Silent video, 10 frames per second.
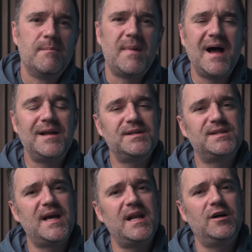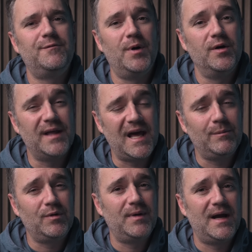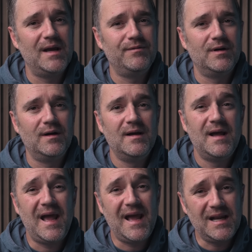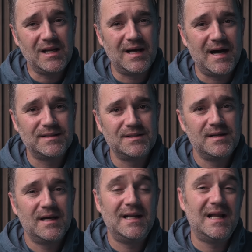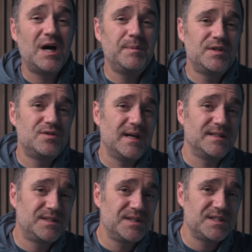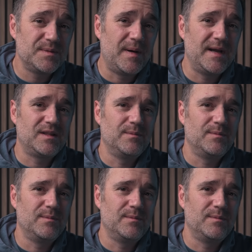My understanding of both animal behavior and light allowed me to anticipate the